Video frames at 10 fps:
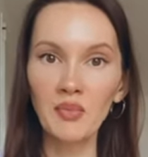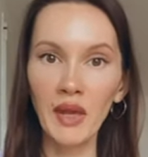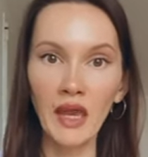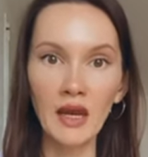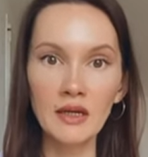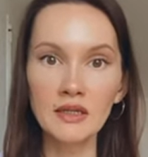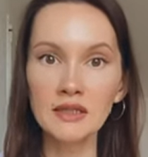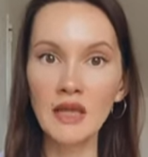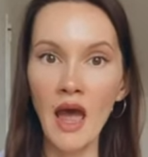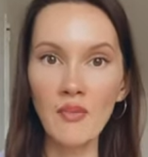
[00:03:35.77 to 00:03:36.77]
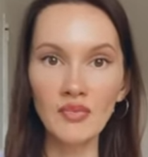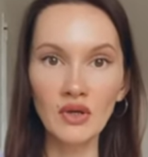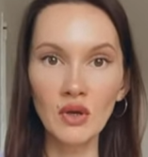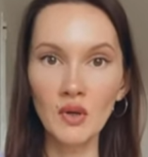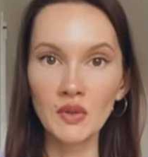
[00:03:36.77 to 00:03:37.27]
pears,
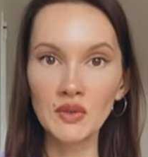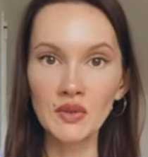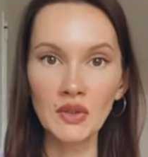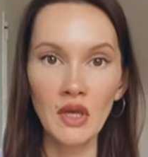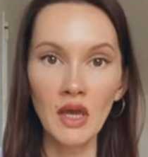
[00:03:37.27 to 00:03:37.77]
apricots,